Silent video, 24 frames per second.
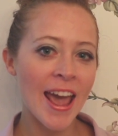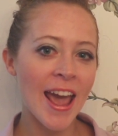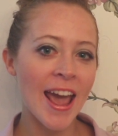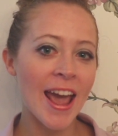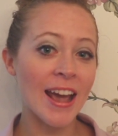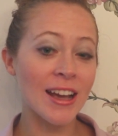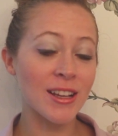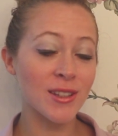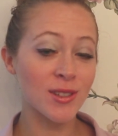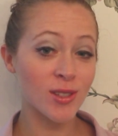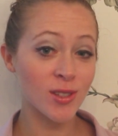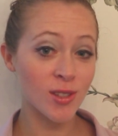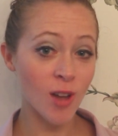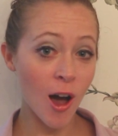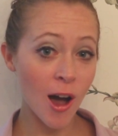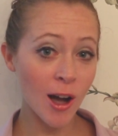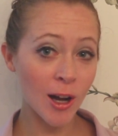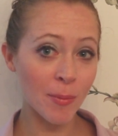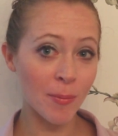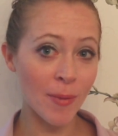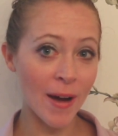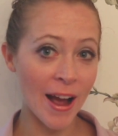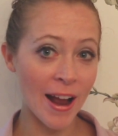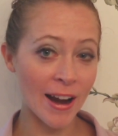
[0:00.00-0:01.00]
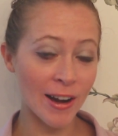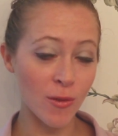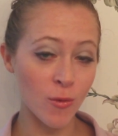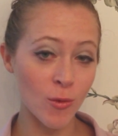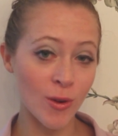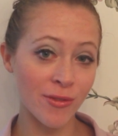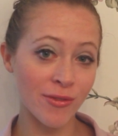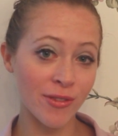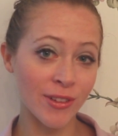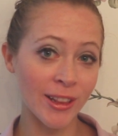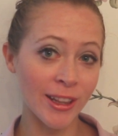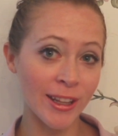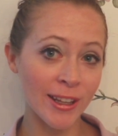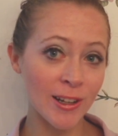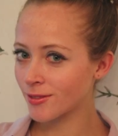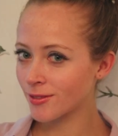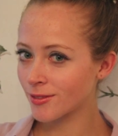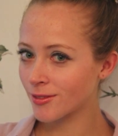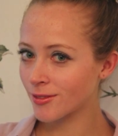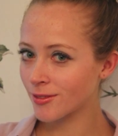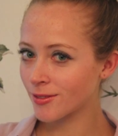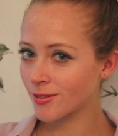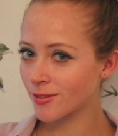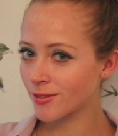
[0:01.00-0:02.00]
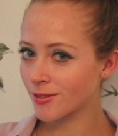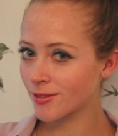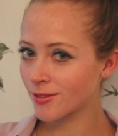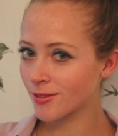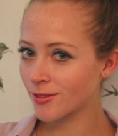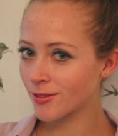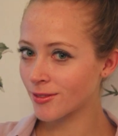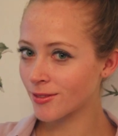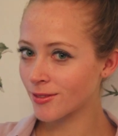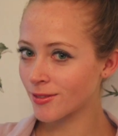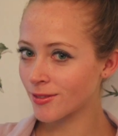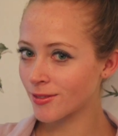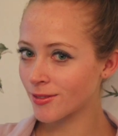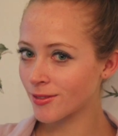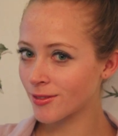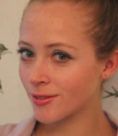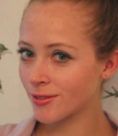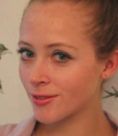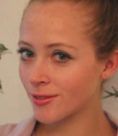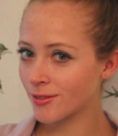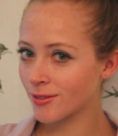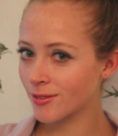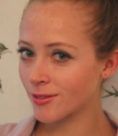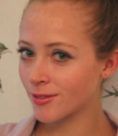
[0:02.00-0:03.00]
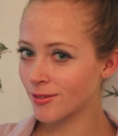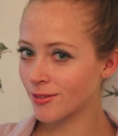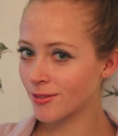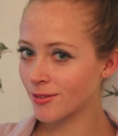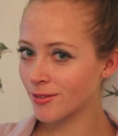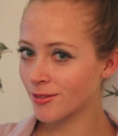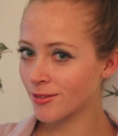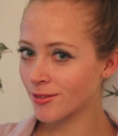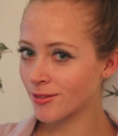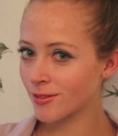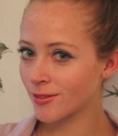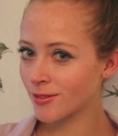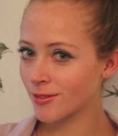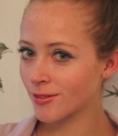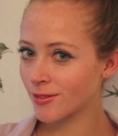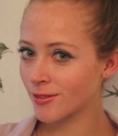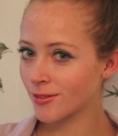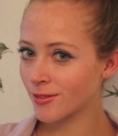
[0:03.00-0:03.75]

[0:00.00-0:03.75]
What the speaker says: a sock bun with a little bit of a high fashion twist.